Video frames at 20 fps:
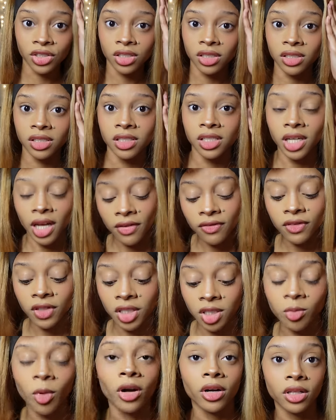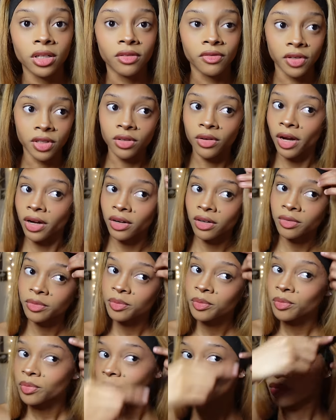she's definitely smarter than a fifth grader.
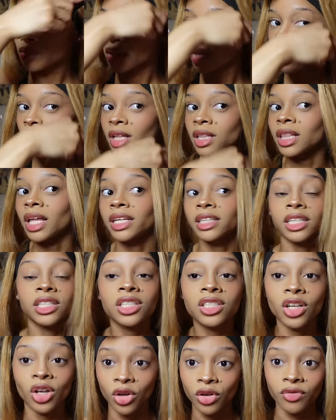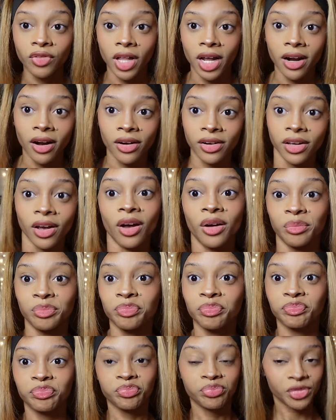Like, this is a good flat iron, y'all.
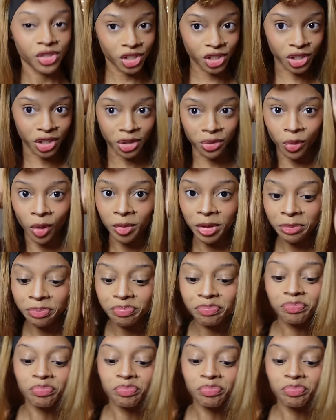She's a good woman.